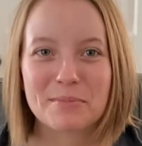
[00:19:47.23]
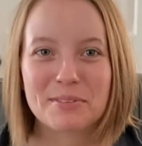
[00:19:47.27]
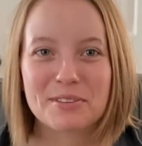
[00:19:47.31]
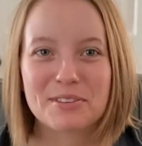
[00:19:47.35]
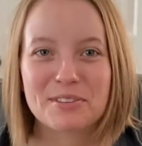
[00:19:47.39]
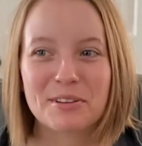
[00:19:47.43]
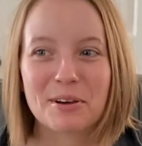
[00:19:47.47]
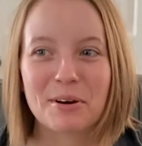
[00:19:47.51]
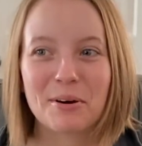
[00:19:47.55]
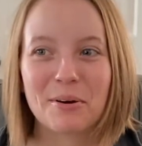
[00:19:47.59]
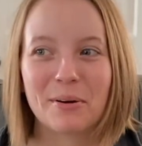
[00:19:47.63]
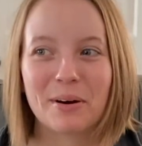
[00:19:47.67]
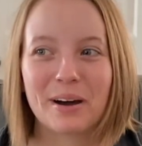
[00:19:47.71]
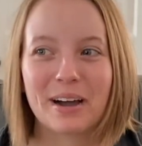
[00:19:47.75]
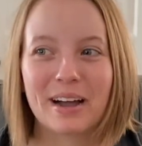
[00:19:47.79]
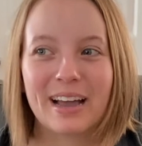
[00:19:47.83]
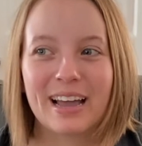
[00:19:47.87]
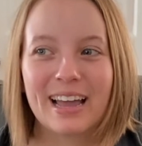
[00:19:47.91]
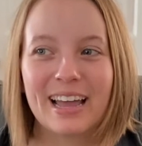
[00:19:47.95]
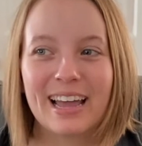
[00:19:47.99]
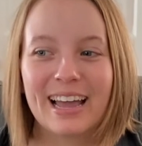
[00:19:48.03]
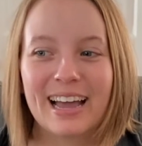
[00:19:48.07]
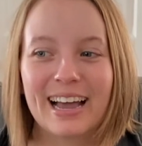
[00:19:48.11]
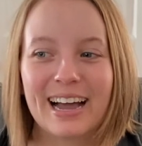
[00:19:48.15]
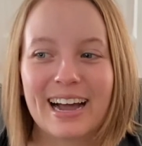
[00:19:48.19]
So
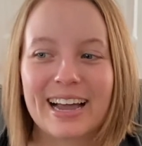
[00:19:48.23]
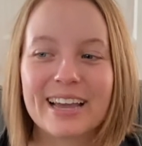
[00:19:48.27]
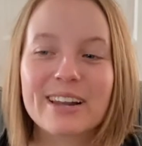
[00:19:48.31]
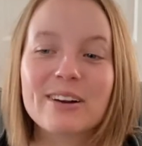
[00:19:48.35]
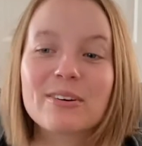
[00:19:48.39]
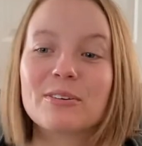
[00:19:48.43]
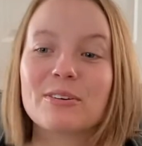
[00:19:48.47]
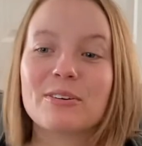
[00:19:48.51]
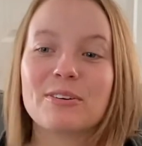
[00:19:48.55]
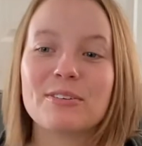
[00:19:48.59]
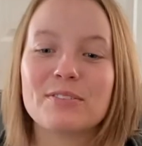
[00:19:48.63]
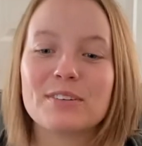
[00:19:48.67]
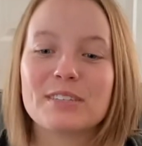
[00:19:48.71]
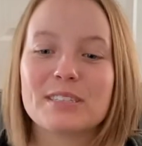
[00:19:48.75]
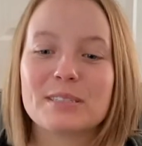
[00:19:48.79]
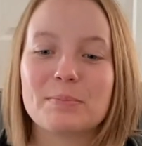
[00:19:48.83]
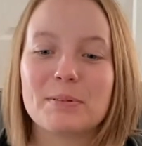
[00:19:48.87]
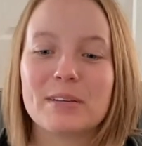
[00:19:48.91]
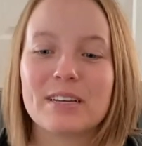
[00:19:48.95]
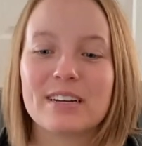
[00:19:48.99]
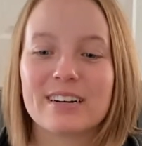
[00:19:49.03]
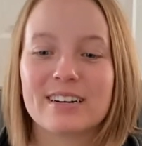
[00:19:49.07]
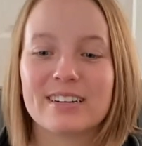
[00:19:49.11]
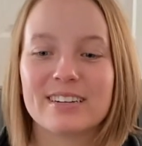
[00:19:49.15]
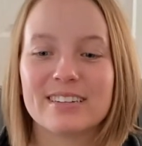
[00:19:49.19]
I don't know if it's
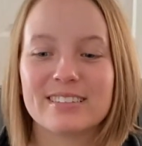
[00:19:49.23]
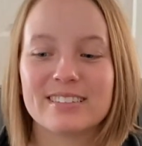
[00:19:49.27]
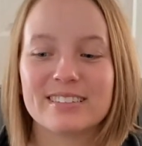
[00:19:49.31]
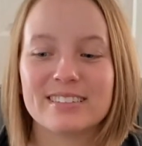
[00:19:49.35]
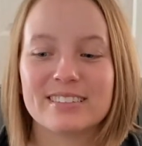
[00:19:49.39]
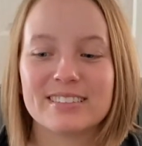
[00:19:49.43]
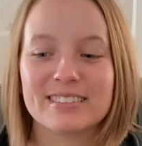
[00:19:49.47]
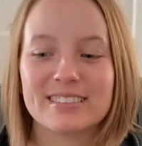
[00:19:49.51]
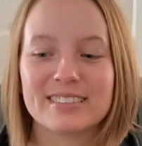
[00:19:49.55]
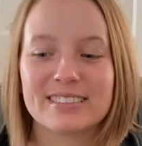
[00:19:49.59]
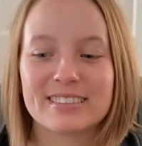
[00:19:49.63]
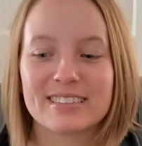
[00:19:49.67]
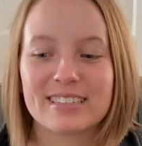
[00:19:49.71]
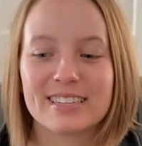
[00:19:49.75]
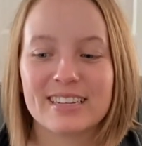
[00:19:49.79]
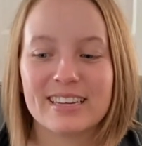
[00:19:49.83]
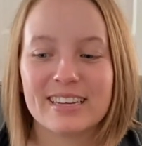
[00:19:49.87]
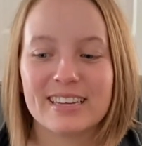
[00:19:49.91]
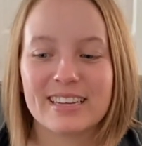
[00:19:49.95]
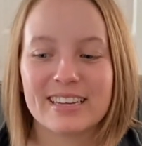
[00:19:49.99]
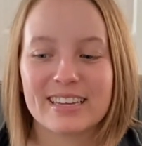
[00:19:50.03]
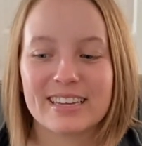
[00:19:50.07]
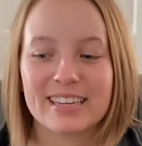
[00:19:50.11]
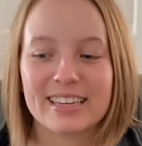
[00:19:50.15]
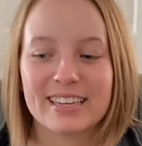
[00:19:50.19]
because
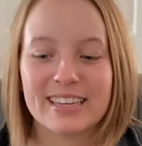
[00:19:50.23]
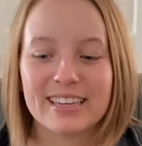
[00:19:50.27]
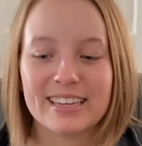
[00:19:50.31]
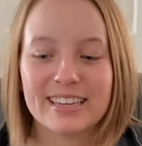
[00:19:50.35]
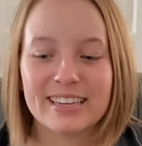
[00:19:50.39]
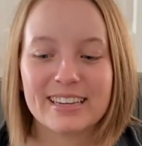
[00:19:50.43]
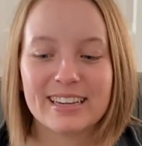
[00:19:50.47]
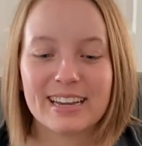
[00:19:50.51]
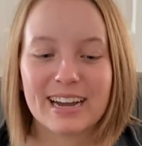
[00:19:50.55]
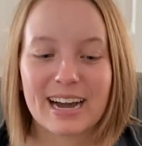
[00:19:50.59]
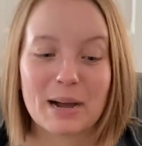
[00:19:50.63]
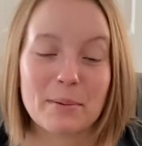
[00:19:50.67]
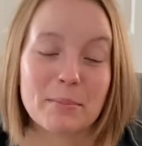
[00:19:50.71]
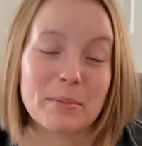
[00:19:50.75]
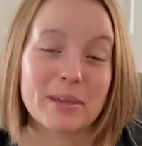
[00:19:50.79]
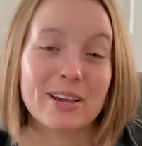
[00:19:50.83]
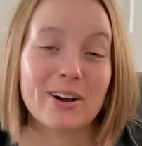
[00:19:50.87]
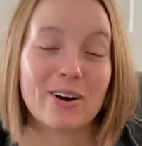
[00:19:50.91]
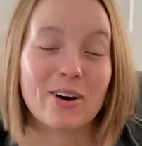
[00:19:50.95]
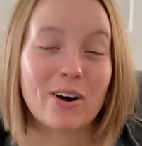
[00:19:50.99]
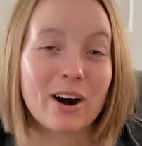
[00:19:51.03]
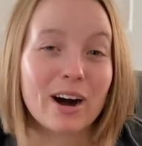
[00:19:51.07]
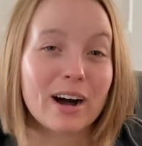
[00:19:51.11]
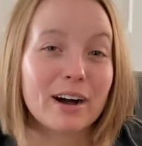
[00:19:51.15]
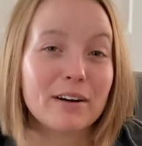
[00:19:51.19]
he got me
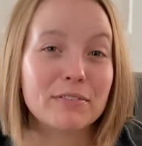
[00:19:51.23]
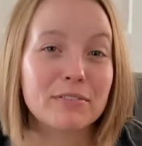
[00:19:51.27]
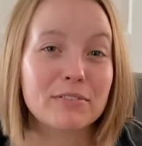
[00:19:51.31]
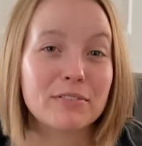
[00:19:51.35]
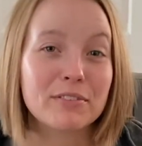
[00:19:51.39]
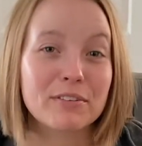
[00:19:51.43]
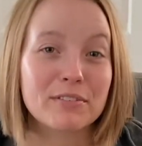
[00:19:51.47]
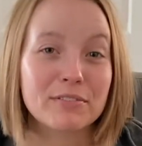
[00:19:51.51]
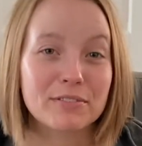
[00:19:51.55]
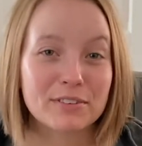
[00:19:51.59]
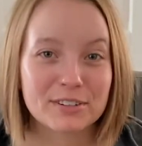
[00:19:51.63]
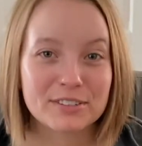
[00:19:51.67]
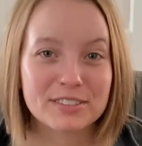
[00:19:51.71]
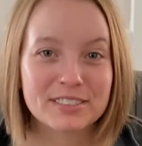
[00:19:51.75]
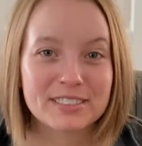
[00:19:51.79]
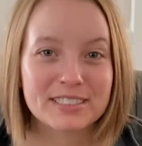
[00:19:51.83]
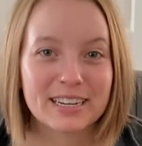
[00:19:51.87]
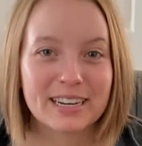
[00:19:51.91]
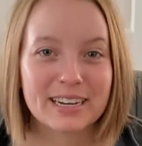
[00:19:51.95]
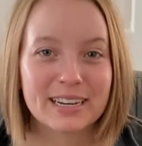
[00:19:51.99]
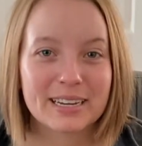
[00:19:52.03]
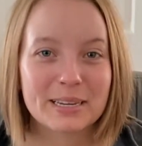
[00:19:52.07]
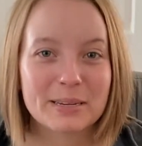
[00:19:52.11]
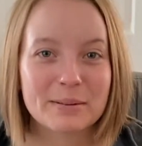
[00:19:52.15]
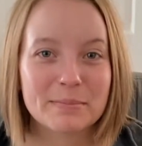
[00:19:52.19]
off the first
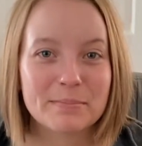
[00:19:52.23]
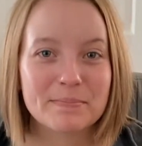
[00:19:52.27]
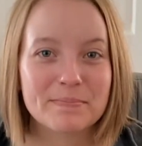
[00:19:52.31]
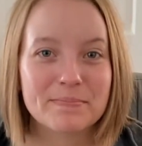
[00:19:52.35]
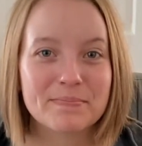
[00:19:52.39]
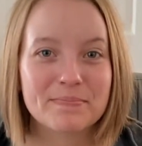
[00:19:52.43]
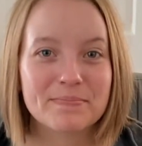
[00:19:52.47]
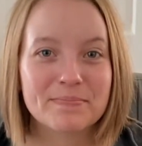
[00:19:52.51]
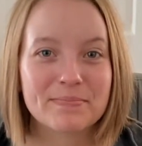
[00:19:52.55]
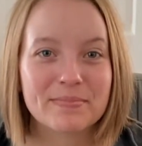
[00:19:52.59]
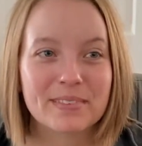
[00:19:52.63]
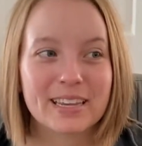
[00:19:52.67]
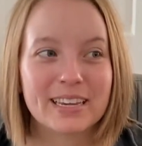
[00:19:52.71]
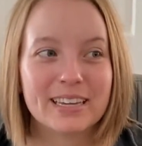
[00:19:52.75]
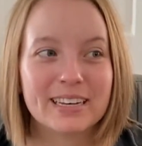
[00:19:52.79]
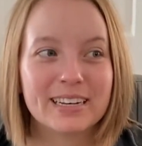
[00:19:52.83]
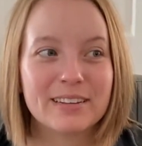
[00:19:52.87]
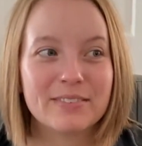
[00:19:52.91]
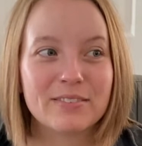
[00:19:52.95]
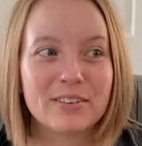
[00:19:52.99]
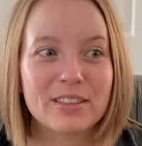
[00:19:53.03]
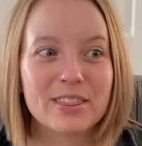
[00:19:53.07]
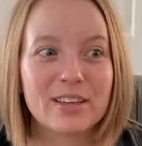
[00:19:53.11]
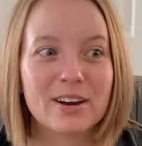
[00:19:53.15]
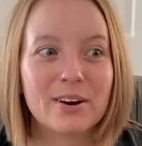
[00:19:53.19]
time, and
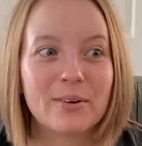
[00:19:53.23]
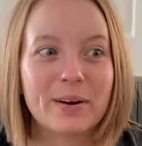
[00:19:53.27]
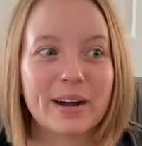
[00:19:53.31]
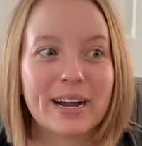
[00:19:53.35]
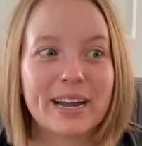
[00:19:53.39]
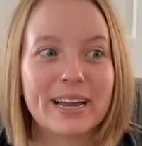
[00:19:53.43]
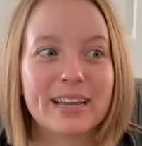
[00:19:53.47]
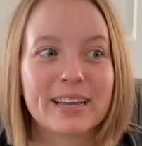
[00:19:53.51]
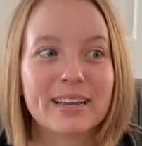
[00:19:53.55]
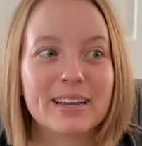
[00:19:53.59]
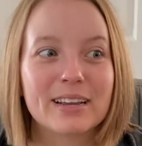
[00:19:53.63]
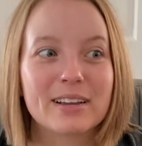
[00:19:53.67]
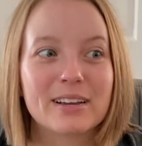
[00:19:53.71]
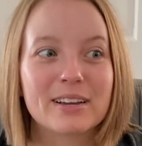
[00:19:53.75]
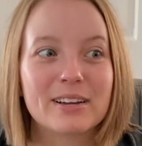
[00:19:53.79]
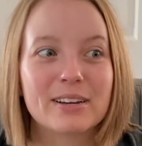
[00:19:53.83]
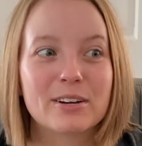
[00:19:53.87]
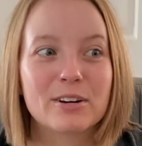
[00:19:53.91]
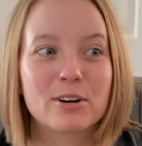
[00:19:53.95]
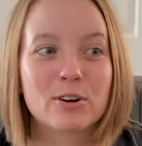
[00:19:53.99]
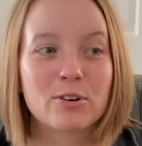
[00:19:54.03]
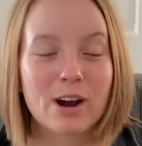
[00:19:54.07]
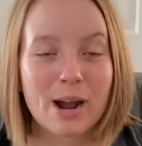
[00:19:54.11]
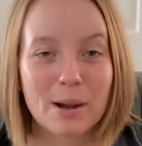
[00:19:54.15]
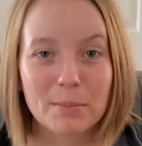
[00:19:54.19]
even though I
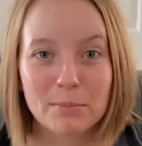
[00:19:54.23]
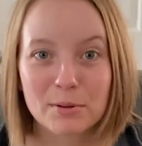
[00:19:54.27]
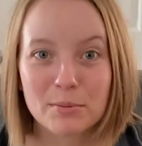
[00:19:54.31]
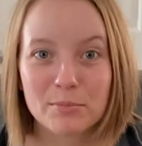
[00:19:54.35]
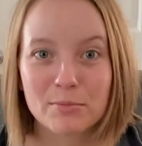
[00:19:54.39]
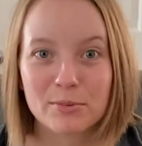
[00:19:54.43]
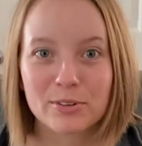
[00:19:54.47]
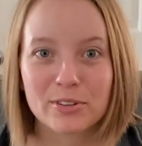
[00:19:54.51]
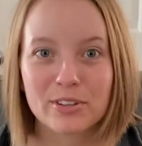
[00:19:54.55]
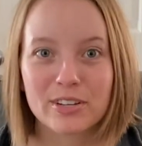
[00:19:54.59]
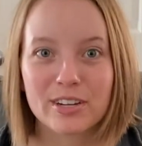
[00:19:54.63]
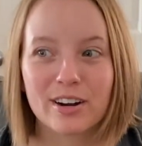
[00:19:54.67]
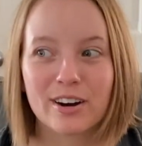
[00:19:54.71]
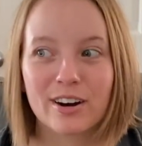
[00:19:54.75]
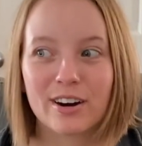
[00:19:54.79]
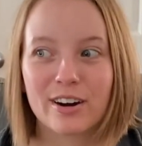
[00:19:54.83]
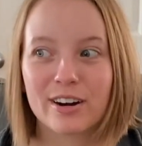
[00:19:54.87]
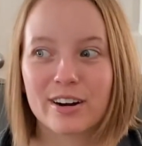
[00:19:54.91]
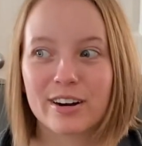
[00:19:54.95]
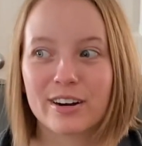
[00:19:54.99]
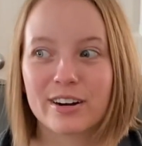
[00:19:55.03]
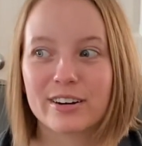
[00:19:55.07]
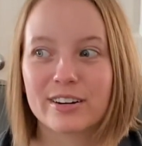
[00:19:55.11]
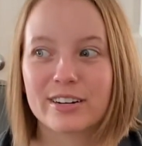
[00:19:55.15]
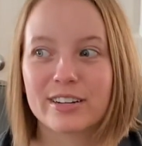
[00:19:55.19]
cropped him really
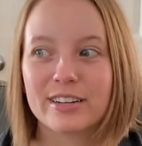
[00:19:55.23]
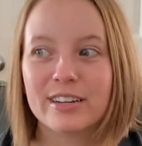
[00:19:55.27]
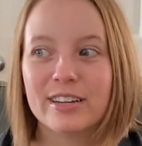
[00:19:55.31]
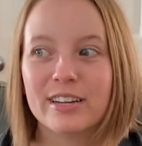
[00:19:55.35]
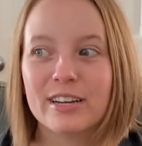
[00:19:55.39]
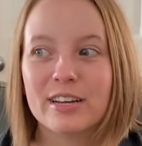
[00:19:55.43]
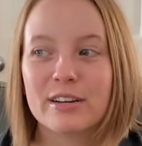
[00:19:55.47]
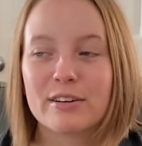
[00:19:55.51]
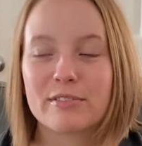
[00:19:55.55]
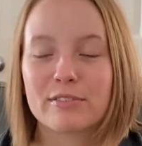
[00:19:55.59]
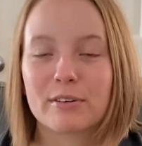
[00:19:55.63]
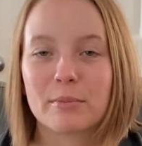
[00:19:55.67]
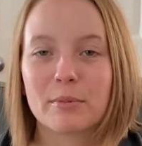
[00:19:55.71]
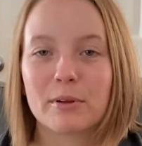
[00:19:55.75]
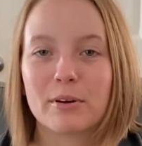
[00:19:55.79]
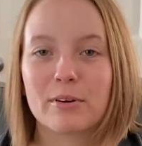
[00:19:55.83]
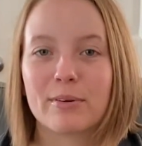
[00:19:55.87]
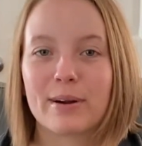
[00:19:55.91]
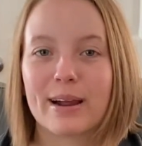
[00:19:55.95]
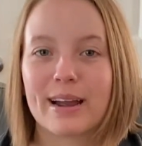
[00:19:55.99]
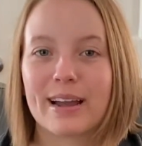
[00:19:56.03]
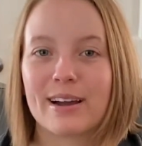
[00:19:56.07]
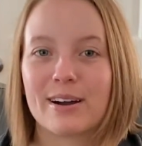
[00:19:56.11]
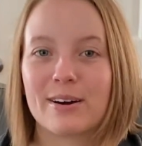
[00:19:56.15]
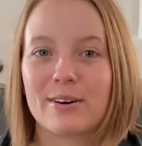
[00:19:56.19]
hard from the
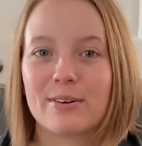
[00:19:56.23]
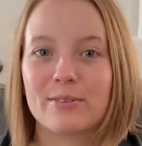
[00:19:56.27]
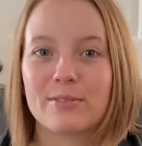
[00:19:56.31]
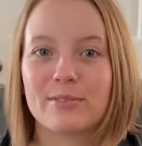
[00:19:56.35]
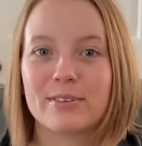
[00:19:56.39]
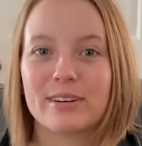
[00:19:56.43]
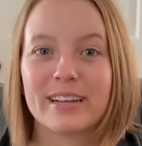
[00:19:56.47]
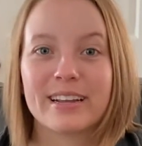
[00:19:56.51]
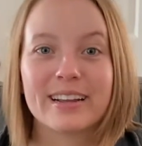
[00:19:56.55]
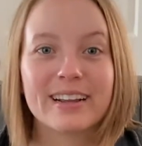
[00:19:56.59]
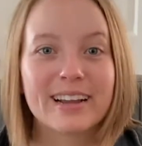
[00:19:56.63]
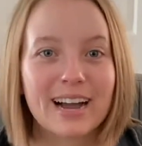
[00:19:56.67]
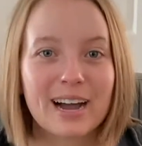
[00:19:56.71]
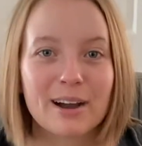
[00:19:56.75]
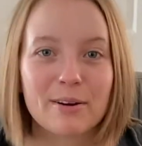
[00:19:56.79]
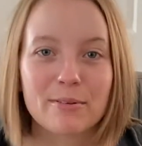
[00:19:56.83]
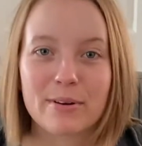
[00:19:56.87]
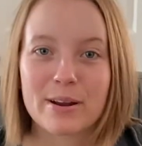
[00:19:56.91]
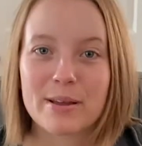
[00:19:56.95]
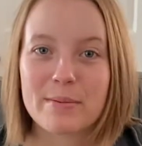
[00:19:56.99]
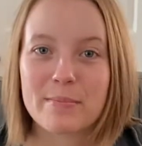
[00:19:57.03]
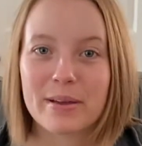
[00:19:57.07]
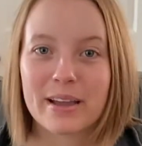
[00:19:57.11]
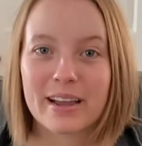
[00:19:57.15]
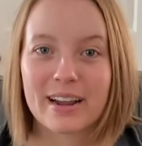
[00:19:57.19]
ground and got
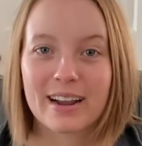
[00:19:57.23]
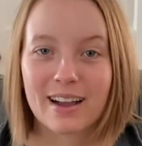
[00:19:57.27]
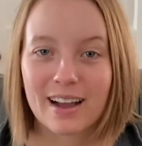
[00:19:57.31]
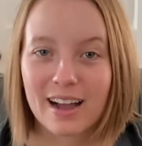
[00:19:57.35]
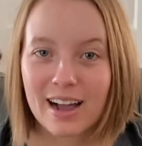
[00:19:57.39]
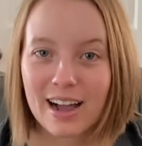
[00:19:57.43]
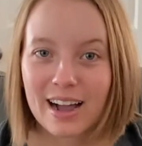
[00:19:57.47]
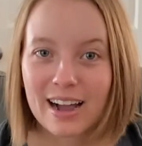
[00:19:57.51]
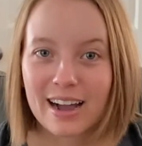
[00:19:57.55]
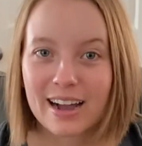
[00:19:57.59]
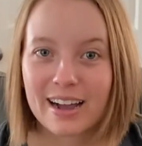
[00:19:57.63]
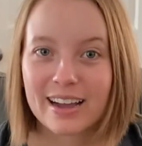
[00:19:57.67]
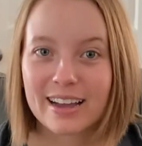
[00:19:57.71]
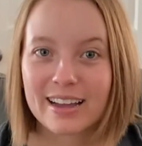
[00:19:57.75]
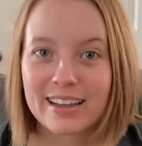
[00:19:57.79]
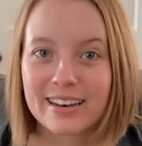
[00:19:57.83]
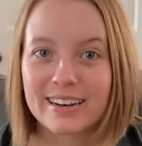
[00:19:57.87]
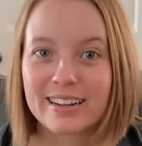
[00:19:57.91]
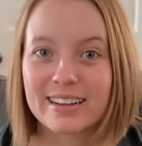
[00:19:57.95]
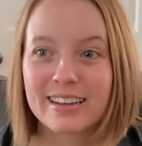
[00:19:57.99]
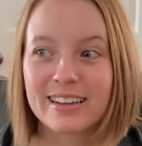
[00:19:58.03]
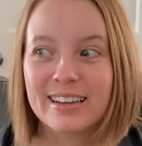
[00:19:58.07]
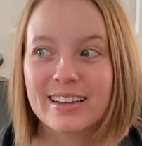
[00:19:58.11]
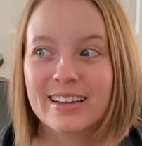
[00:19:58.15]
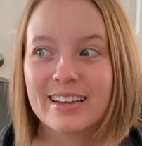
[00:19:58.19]
right back
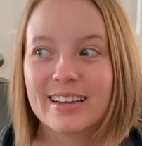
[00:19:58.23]
on,